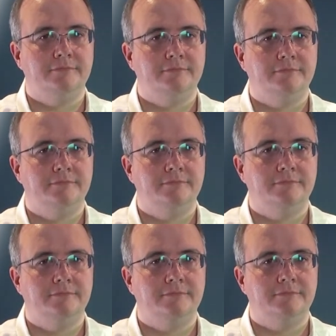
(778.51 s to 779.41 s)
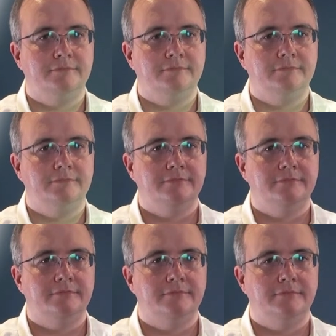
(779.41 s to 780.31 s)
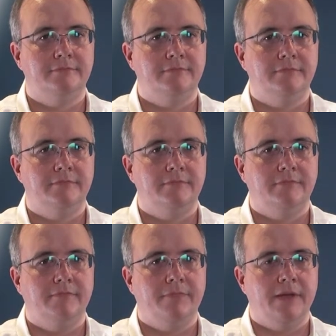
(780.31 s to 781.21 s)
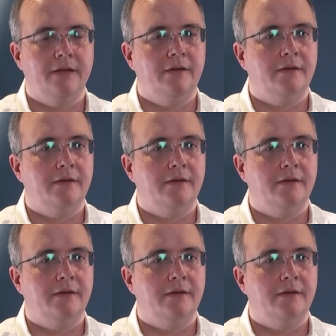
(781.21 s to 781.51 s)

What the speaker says: Nobody speaks.